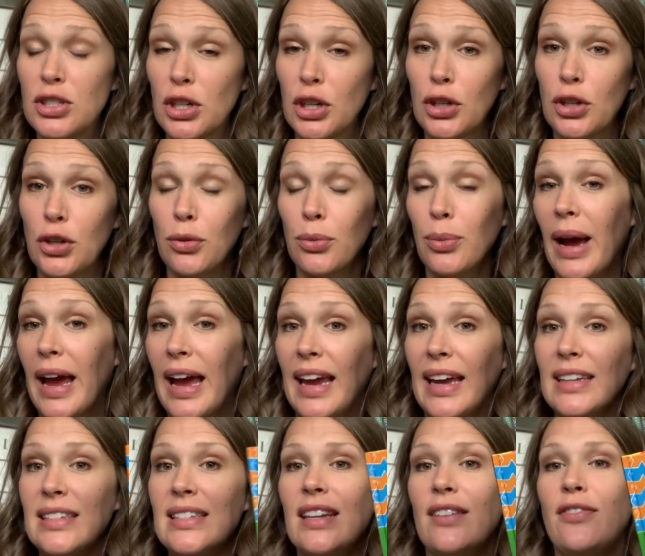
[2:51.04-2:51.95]
are
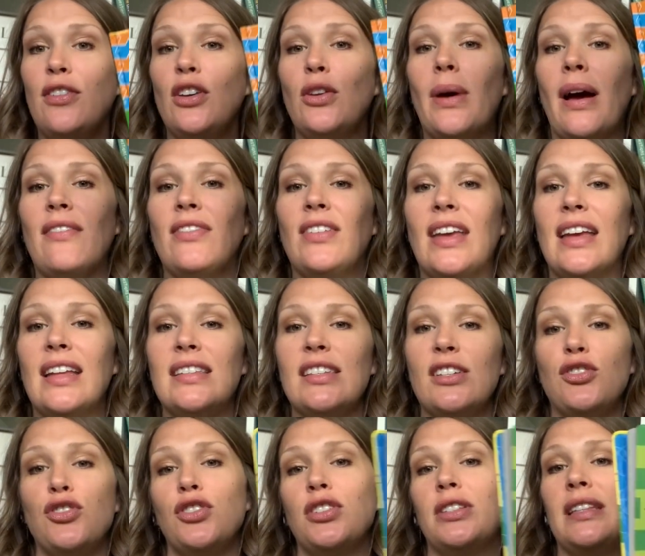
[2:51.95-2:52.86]
great if you have kids
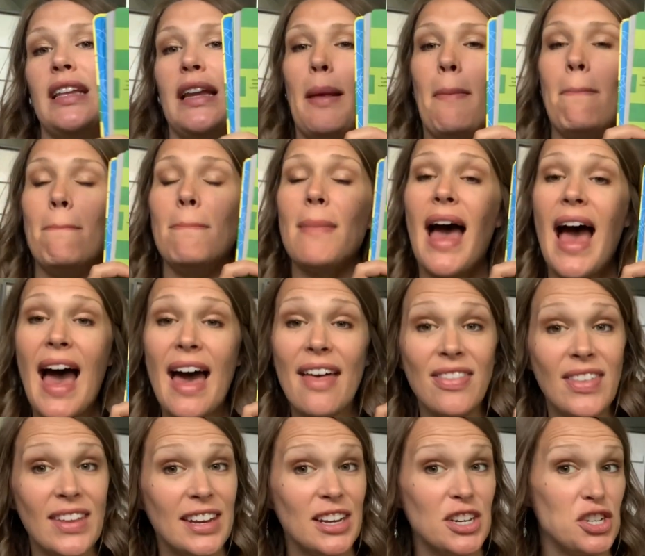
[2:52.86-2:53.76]
interested in
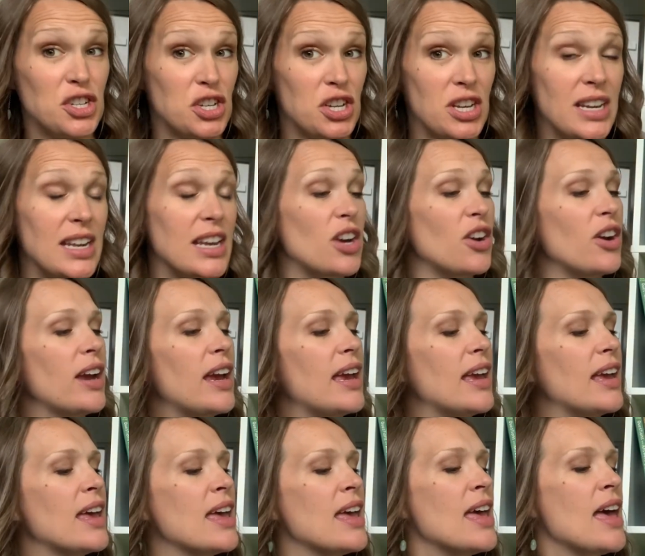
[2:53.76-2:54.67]
math and engineering.
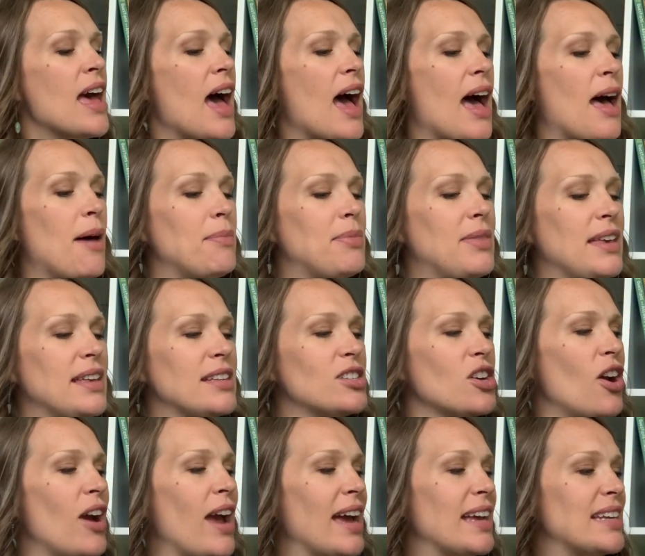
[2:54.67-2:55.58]
These
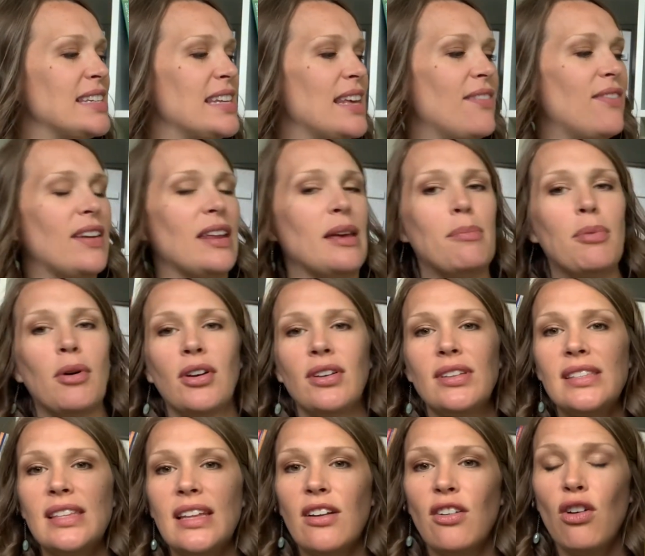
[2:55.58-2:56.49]
are activity
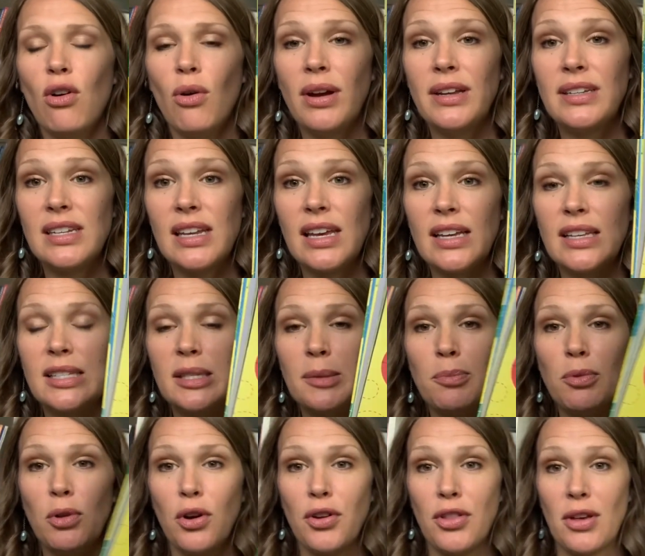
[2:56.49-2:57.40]
books that are going to
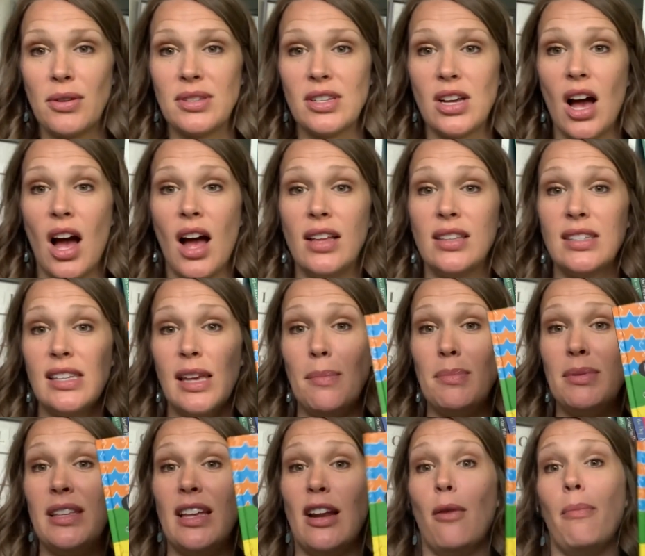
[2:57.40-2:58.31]
explore those
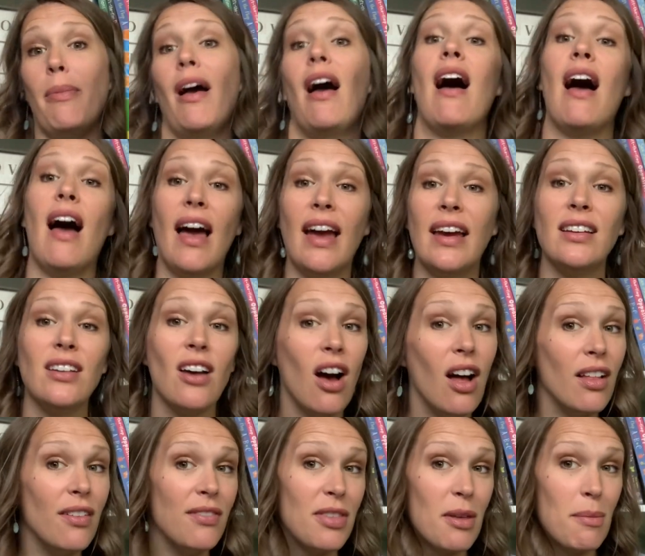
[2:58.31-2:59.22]
concepts that are behind
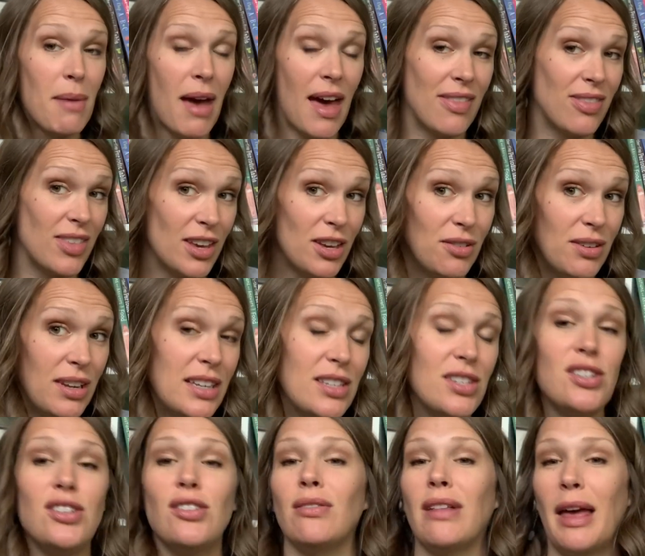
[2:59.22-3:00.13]
all of the math that you need
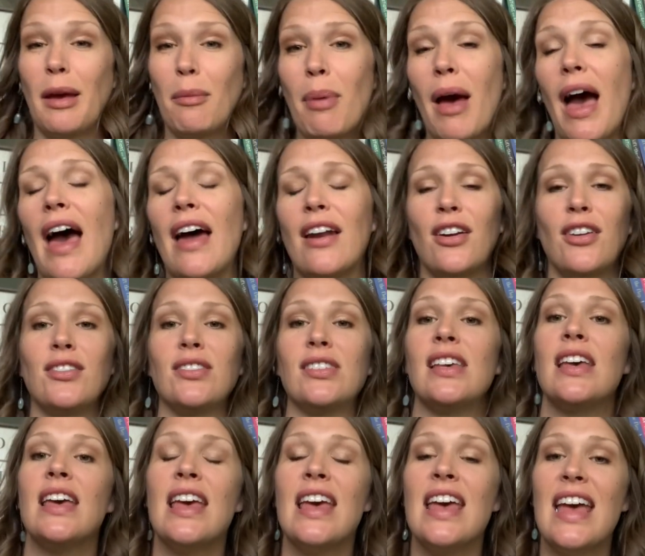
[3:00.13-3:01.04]
to do, like patterns
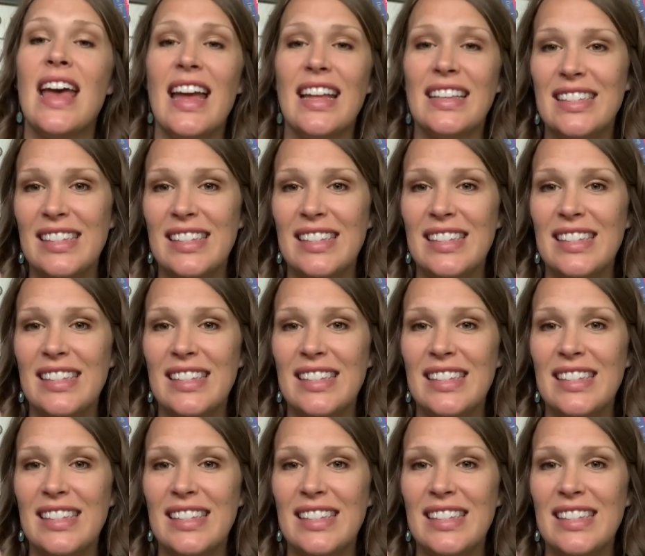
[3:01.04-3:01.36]
and